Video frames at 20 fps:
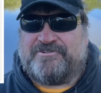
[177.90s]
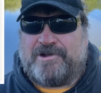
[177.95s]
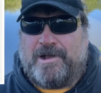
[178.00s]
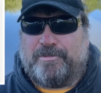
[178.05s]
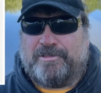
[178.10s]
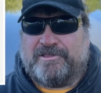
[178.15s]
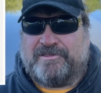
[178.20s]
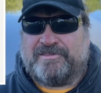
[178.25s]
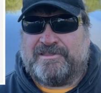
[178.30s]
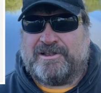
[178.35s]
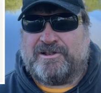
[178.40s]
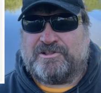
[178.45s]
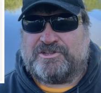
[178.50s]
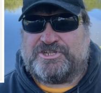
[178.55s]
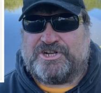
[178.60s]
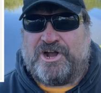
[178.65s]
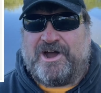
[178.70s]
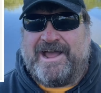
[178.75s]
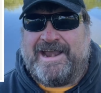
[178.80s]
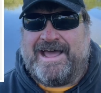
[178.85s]
Trouble in Little
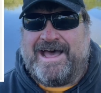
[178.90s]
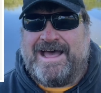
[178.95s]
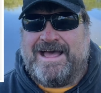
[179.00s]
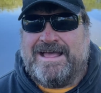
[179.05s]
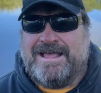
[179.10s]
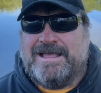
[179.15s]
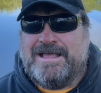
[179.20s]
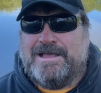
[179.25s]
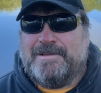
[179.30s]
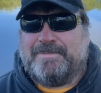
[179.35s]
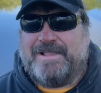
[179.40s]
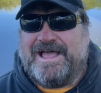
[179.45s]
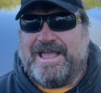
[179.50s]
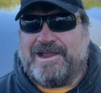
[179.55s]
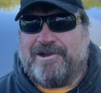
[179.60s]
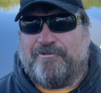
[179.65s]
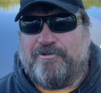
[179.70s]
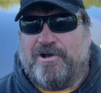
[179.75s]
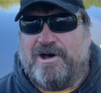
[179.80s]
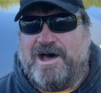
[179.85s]
China, playing
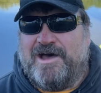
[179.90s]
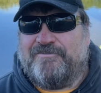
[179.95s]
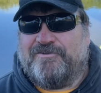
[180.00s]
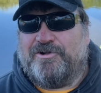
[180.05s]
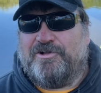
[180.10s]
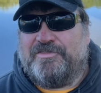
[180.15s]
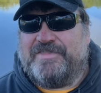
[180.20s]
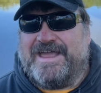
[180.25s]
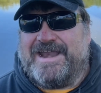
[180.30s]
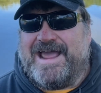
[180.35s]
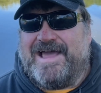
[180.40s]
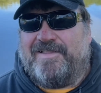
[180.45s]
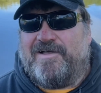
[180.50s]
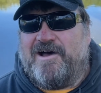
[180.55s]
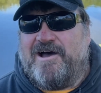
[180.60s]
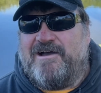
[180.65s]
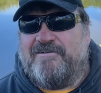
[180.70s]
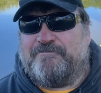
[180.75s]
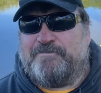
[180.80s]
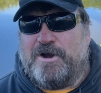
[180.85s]
a rival, then
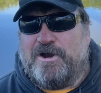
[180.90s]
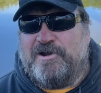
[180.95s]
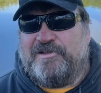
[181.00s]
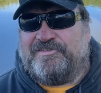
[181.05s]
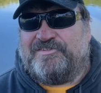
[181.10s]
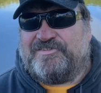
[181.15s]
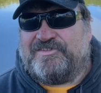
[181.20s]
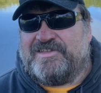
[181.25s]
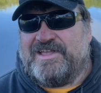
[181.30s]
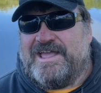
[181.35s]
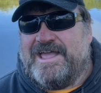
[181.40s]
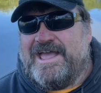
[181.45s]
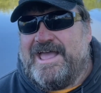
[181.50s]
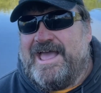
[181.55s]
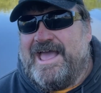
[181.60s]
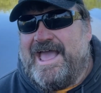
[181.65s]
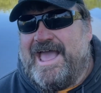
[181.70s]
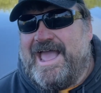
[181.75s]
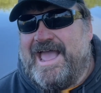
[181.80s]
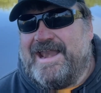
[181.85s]
ally of Bruce.
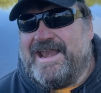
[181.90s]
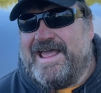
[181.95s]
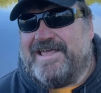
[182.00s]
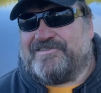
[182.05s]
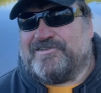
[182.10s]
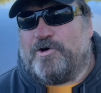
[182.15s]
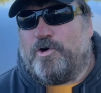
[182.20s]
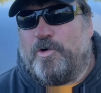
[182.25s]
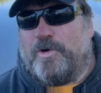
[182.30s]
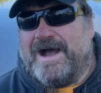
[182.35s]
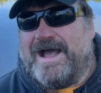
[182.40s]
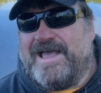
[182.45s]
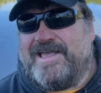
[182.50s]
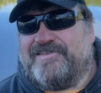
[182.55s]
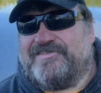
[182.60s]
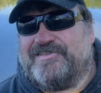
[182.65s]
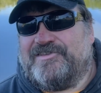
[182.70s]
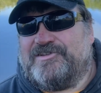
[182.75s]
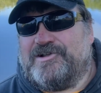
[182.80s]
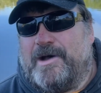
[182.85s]
And as
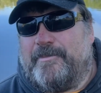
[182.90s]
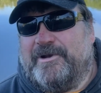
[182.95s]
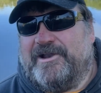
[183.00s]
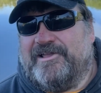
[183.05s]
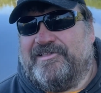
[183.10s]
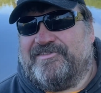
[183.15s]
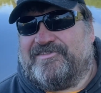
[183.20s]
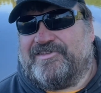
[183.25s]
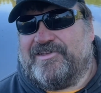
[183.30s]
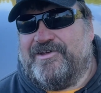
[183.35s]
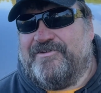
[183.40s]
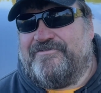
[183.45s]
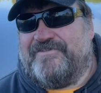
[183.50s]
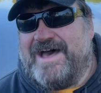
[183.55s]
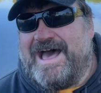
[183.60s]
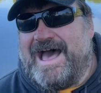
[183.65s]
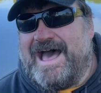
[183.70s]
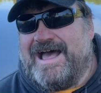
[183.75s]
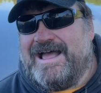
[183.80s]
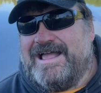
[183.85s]
always, the dominance of
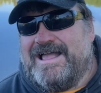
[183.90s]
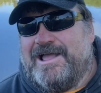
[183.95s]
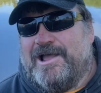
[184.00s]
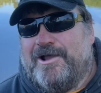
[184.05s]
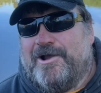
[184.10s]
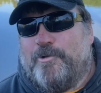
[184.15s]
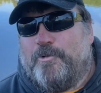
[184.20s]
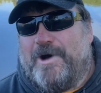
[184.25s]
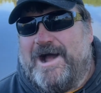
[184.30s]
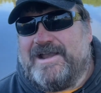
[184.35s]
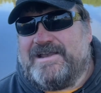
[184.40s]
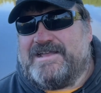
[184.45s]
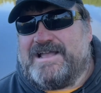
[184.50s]
one